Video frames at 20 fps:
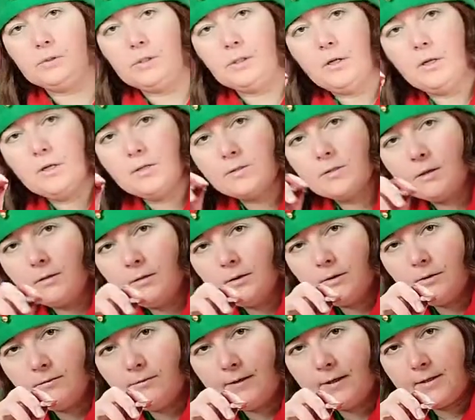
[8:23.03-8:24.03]
It's a
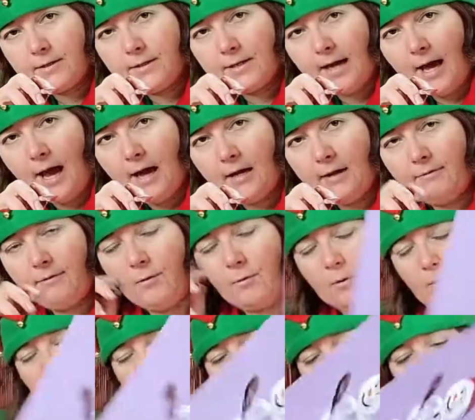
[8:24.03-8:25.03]
little fancy hat. If you want
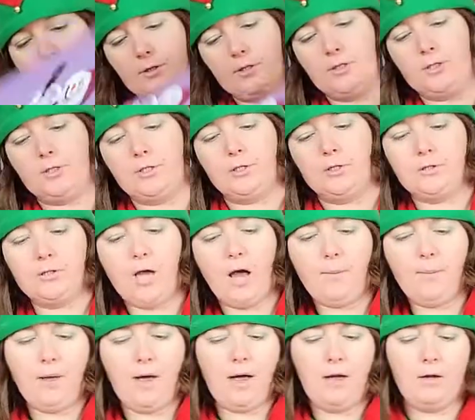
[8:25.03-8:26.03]
to make your traditional
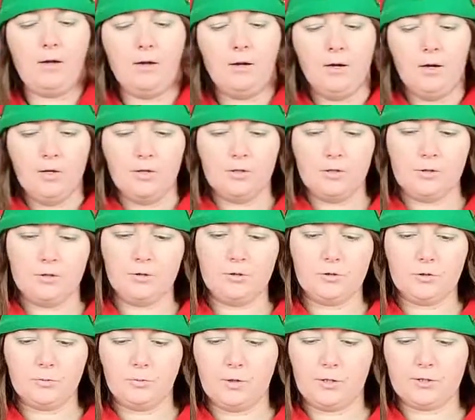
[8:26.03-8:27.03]
top hat, just use
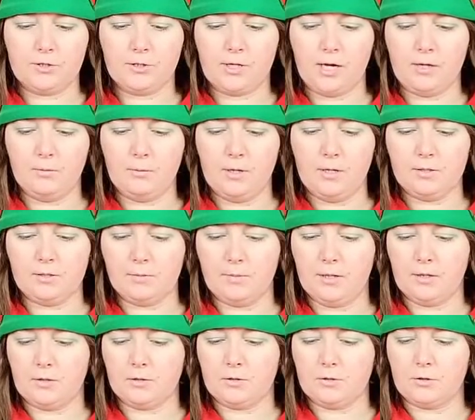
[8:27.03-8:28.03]
your brush sideways and
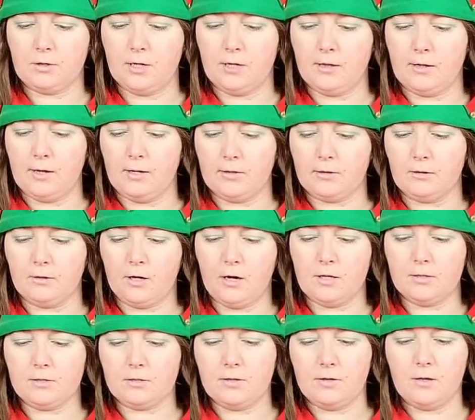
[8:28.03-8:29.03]
make a straight line
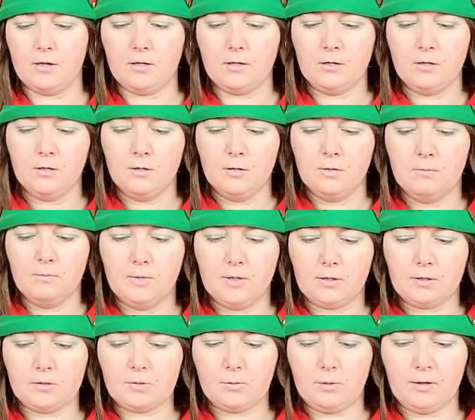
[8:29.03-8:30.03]
across and then make
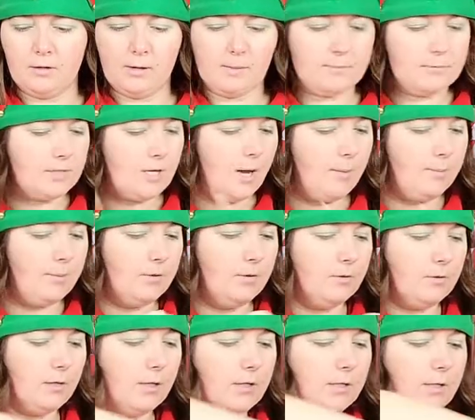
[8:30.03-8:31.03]
a square up top and
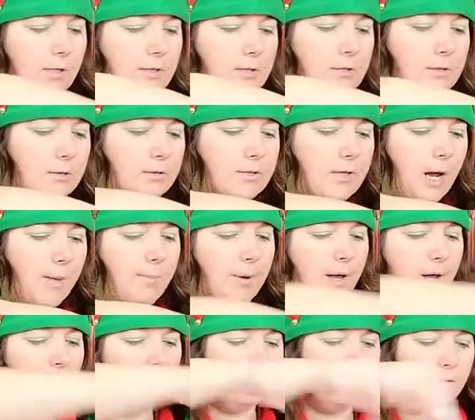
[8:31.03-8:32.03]
you'll get a nice little top
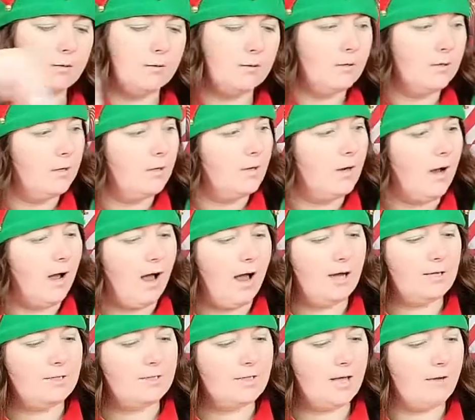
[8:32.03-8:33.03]
hat.
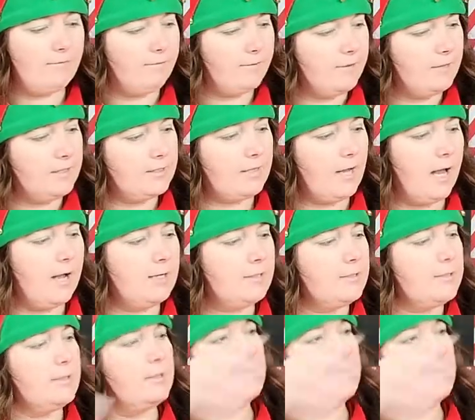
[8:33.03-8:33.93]
I did that for these guys.